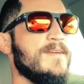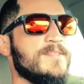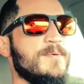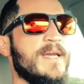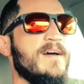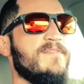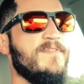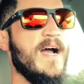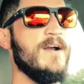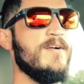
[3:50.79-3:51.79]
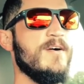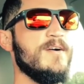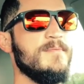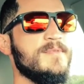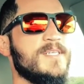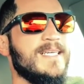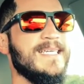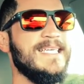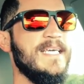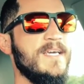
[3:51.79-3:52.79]
So we got firearms,
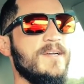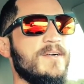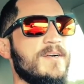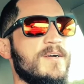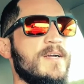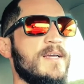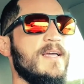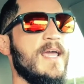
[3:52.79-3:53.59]
gear,